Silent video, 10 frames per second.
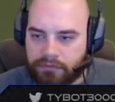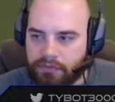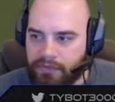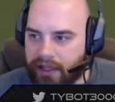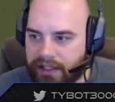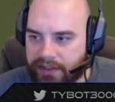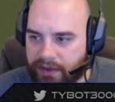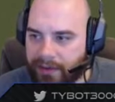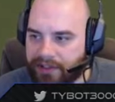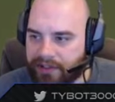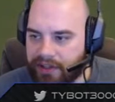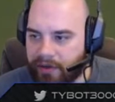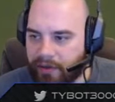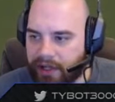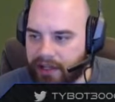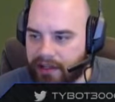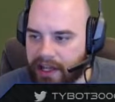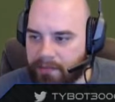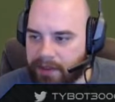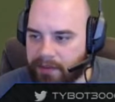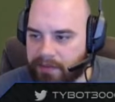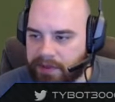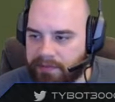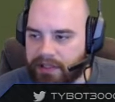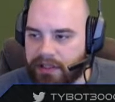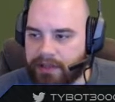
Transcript: because I want to make sure that we're hitting that minimum speed.